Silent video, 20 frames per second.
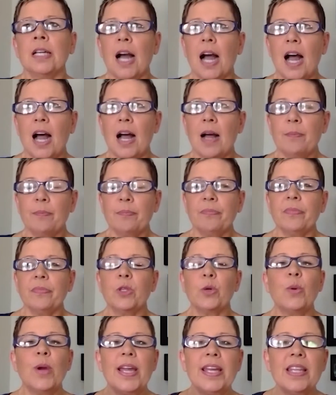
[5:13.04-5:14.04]
The
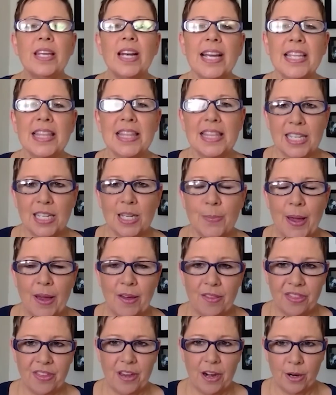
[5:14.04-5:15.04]
way that I think
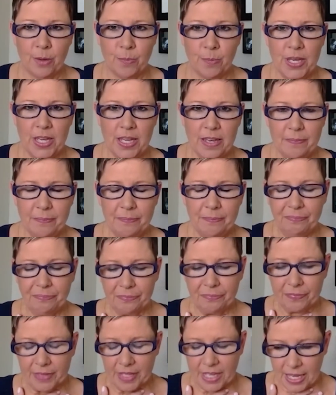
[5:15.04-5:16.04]
about therapy
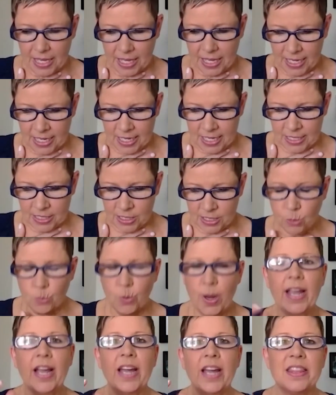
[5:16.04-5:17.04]
is the
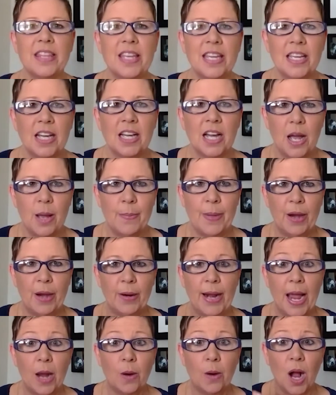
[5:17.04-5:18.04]
way I think about
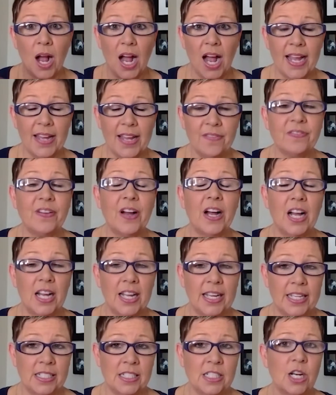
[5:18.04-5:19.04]
how I
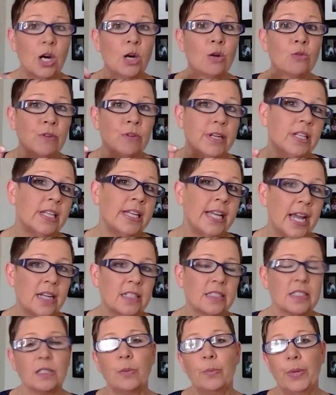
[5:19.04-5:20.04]
find a really
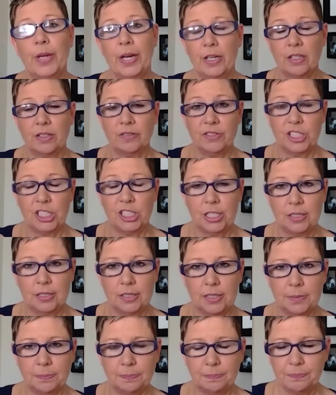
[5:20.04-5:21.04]
excellent pair of
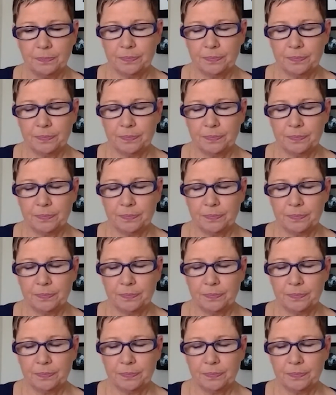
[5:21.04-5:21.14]
jeans.